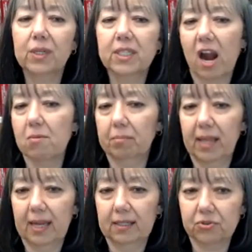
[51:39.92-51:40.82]
Retirement
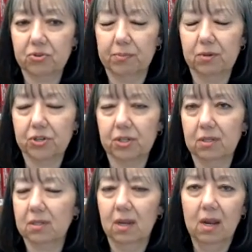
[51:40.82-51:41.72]
plan
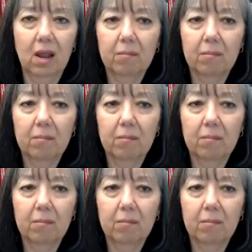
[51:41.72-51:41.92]
distributions.